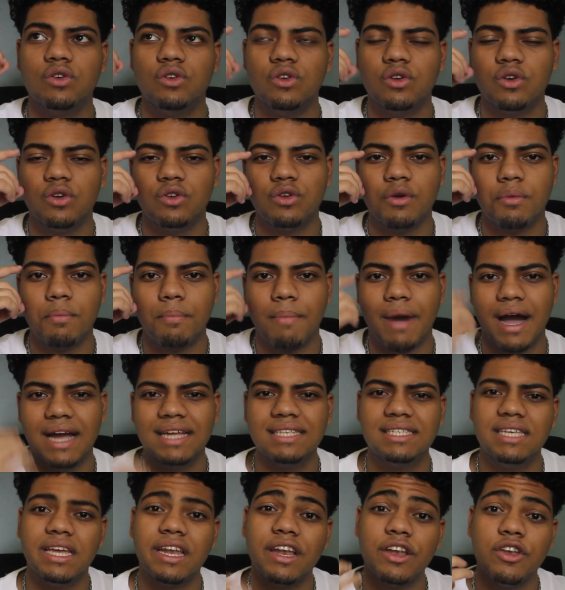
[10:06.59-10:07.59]

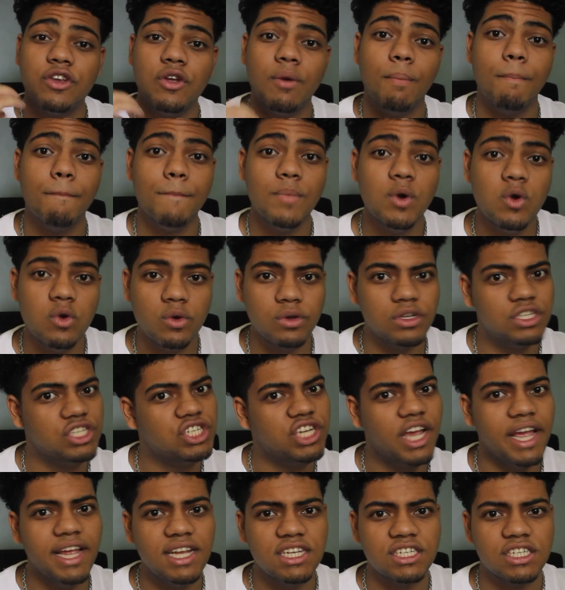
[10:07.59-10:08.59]
mindset and your mood
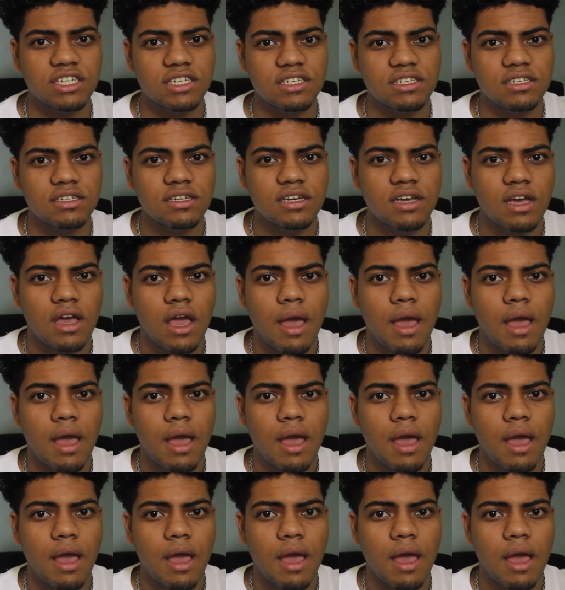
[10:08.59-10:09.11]
changes.